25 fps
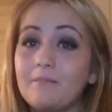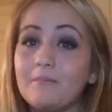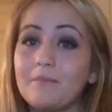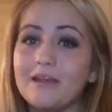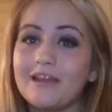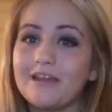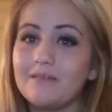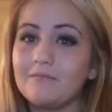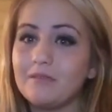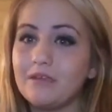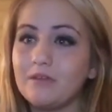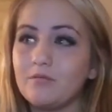But
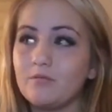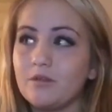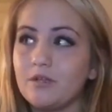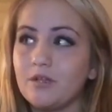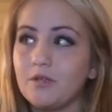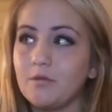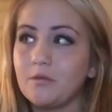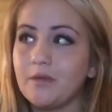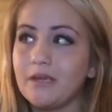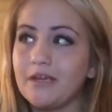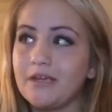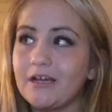I mean, when
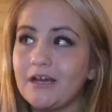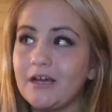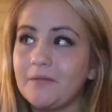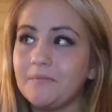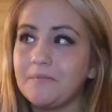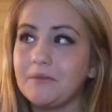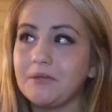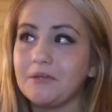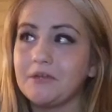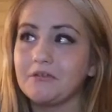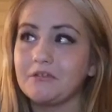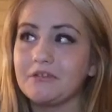you wake
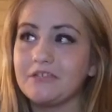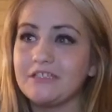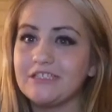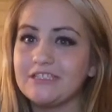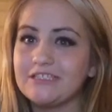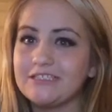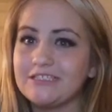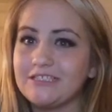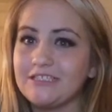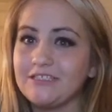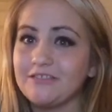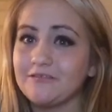up and you're
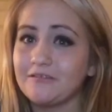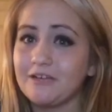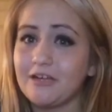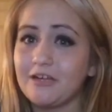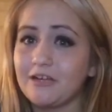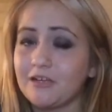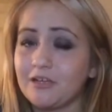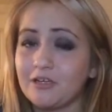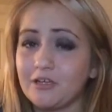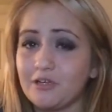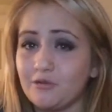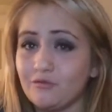dizzy, you're
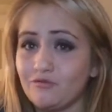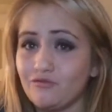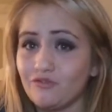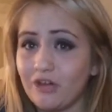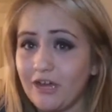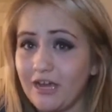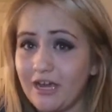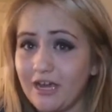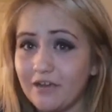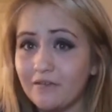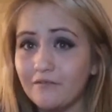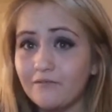not going to go
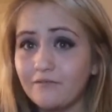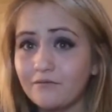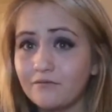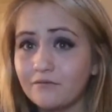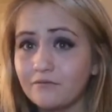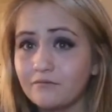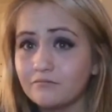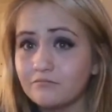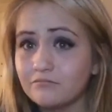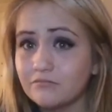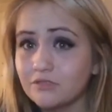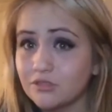drive
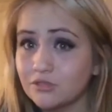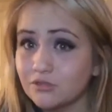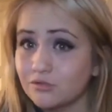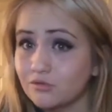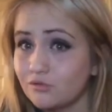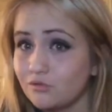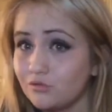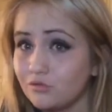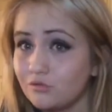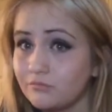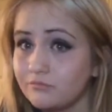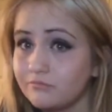to
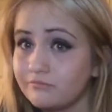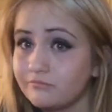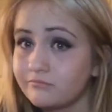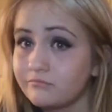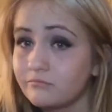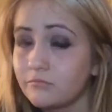school.